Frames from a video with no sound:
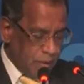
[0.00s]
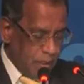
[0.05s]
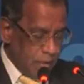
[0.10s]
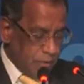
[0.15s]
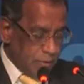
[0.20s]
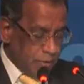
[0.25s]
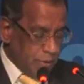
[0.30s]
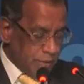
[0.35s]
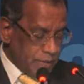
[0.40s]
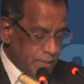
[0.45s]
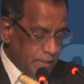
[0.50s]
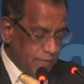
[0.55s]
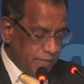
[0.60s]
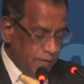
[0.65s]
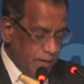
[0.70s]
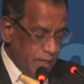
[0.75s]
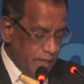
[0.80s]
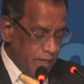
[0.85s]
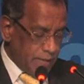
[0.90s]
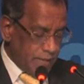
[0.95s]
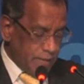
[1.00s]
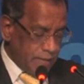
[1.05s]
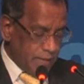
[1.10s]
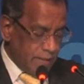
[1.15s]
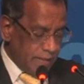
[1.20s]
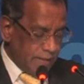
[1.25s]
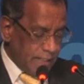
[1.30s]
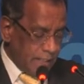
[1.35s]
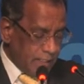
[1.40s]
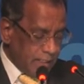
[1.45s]
justifies
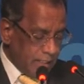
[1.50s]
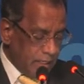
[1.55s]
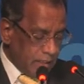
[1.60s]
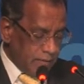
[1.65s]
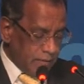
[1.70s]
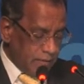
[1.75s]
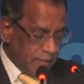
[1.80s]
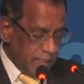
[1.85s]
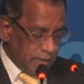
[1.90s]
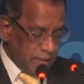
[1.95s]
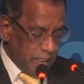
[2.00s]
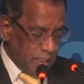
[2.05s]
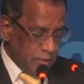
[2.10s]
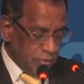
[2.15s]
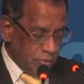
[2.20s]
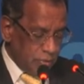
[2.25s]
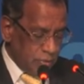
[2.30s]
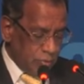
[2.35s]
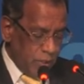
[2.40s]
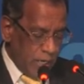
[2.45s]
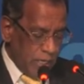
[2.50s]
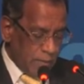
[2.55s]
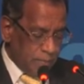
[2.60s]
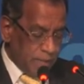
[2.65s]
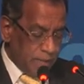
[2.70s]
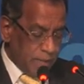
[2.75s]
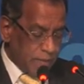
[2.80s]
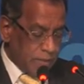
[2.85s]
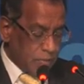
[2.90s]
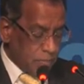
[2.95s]
dedicated attention to
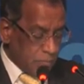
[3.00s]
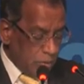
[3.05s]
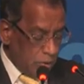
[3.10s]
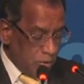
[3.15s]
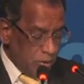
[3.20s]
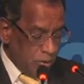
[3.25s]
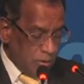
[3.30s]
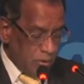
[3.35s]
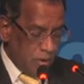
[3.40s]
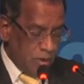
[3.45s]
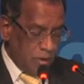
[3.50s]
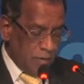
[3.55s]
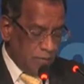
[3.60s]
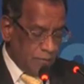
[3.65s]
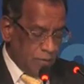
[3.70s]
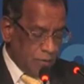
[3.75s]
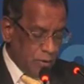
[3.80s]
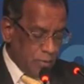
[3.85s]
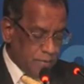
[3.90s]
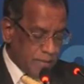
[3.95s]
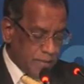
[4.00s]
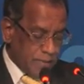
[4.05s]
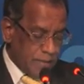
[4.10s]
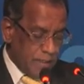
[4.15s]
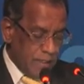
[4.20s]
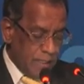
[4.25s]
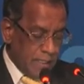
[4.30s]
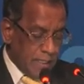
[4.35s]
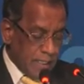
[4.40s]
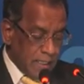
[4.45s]
helping smaller firms
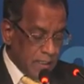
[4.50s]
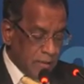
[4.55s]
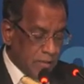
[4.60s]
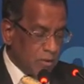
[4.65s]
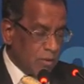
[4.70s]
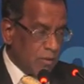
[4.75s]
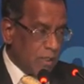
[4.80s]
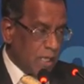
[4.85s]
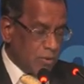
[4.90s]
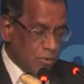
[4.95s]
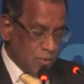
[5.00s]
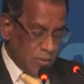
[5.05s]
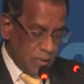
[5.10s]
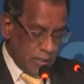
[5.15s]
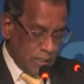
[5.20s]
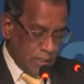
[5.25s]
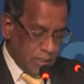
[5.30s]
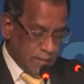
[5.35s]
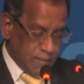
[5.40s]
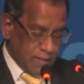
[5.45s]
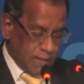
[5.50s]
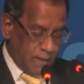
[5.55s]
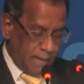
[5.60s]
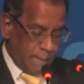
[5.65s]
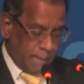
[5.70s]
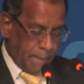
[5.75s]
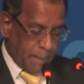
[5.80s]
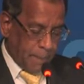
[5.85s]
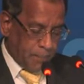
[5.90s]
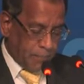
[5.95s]
internationalize.
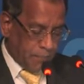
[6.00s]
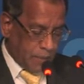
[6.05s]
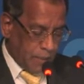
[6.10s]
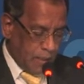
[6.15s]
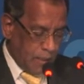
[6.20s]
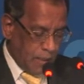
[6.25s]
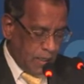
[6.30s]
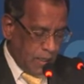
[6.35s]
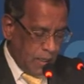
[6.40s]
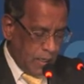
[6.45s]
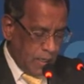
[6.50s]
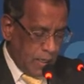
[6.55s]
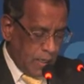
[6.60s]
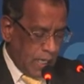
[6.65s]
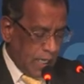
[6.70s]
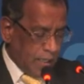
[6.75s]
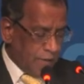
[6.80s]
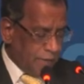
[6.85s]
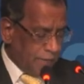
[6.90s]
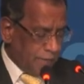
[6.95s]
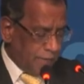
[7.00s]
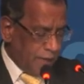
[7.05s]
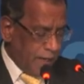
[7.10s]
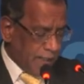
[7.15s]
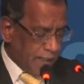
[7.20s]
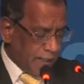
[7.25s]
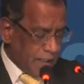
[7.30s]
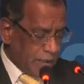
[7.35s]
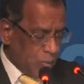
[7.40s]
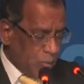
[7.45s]
I
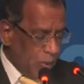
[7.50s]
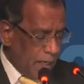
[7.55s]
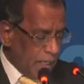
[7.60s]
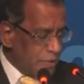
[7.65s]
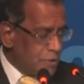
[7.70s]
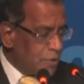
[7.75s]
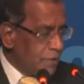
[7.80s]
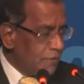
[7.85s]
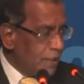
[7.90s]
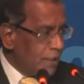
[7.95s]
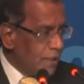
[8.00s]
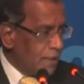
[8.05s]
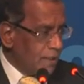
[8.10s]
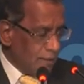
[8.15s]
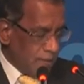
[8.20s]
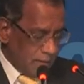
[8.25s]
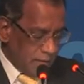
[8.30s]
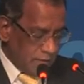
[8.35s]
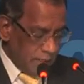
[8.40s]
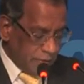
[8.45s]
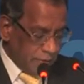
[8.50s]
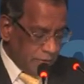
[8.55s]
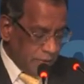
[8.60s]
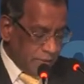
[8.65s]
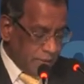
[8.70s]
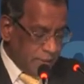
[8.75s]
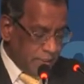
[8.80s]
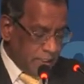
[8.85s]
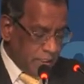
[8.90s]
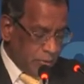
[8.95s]
find it quite revealing that the
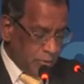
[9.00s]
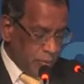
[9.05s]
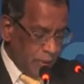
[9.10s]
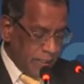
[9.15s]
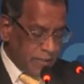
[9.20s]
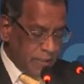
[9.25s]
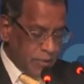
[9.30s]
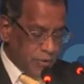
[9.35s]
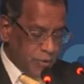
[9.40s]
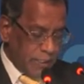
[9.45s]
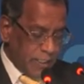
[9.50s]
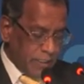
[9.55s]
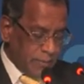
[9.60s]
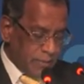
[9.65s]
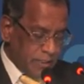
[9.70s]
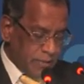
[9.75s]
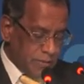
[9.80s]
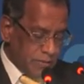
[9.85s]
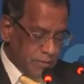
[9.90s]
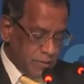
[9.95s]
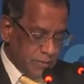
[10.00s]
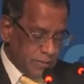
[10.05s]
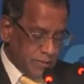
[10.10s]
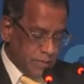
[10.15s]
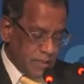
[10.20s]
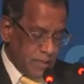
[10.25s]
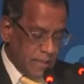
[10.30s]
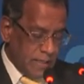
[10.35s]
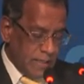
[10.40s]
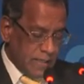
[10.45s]
G20 trade ministers
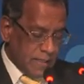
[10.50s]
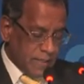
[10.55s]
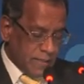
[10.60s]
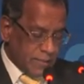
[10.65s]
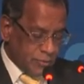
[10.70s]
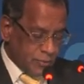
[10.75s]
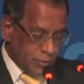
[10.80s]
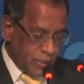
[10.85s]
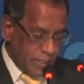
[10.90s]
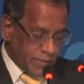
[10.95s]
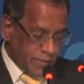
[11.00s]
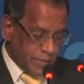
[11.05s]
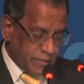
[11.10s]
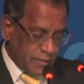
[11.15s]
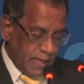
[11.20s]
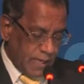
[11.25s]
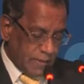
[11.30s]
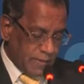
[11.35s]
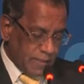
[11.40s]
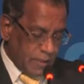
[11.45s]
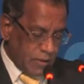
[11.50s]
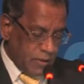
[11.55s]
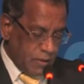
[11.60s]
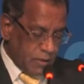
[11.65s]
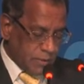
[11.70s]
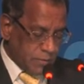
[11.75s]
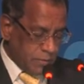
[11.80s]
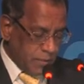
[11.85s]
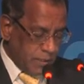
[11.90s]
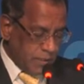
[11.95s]
stressed at their
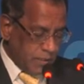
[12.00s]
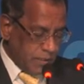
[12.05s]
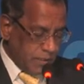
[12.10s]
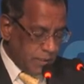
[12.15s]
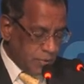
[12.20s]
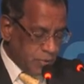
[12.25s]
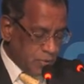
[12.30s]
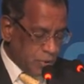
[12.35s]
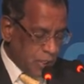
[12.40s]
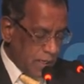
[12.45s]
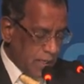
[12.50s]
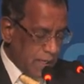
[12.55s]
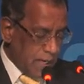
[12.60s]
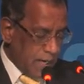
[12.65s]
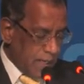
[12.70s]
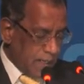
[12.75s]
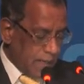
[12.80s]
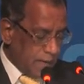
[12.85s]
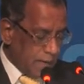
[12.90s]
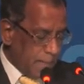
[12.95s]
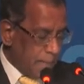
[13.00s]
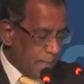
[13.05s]
last meeting in Shanghai